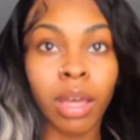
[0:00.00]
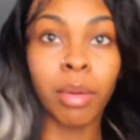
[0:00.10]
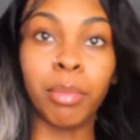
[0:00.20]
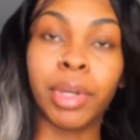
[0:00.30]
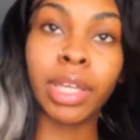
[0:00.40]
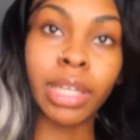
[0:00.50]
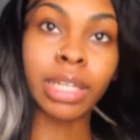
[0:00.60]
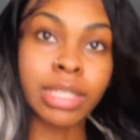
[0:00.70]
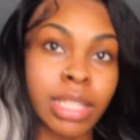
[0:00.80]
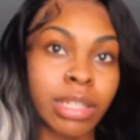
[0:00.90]
but yeah,
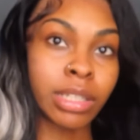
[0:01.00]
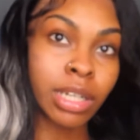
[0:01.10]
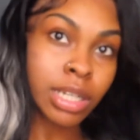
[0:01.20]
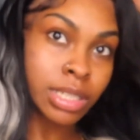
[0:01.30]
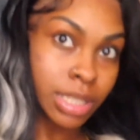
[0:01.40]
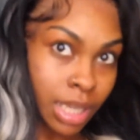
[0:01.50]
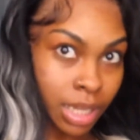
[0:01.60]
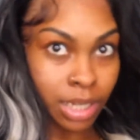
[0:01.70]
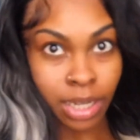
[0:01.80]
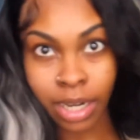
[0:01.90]
so your girl just got
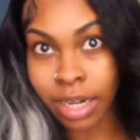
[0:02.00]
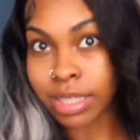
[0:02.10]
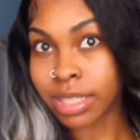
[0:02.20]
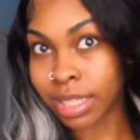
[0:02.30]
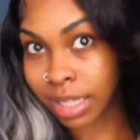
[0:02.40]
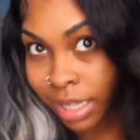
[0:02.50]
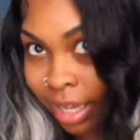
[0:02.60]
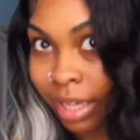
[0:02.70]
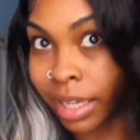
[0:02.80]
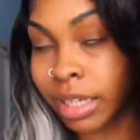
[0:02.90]
her hair
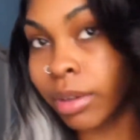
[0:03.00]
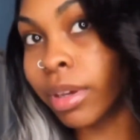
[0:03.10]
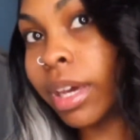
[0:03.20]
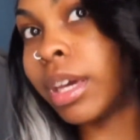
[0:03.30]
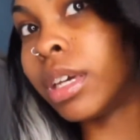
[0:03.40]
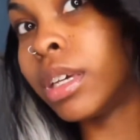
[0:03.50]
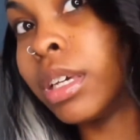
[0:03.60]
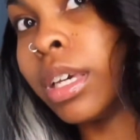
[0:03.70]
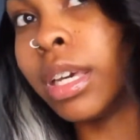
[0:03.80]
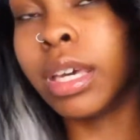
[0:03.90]
slayed, okay?
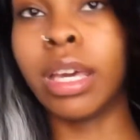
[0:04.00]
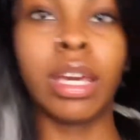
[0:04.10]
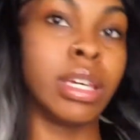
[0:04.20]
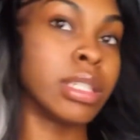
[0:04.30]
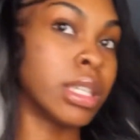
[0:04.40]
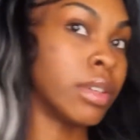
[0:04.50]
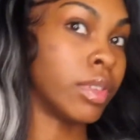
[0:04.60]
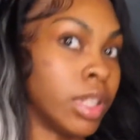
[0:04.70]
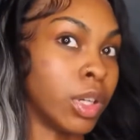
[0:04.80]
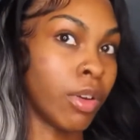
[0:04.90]
It's
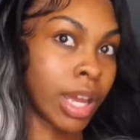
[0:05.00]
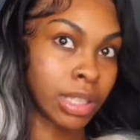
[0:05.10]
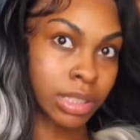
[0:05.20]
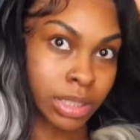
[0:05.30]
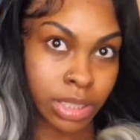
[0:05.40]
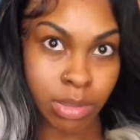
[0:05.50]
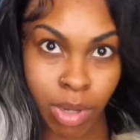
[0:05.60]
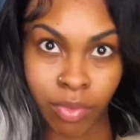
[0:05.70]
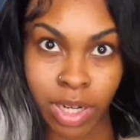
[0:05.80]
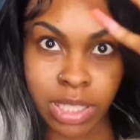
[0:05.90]
giving the gray look. This is my
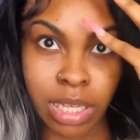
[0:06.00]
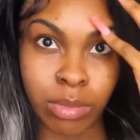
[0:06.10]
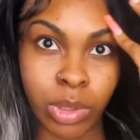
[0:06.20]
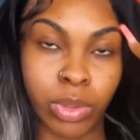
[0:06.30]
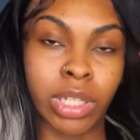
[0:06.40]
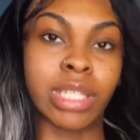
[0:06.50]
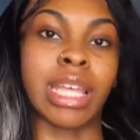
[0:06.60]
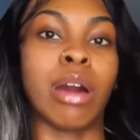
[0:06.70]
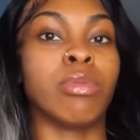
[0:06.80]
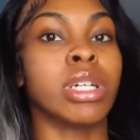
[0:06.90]
first time doing this.
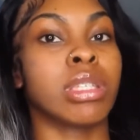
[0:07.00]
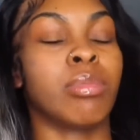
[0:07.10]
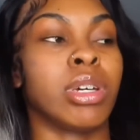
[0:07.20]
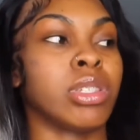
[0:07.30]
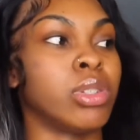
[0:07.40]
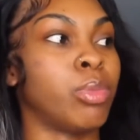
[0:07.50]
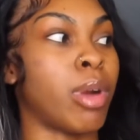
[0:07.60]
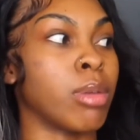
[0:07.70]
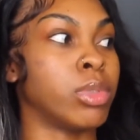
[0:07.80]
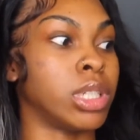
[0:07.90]
I was supposed to do
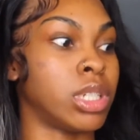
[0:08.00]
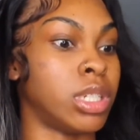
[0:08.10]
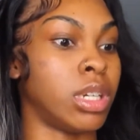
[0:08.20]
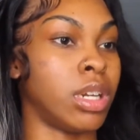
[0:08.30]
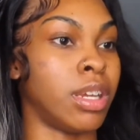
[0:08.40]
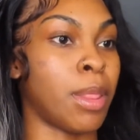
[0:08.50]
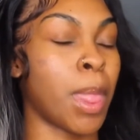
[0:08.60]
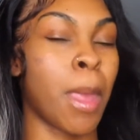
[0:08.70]
purple this year,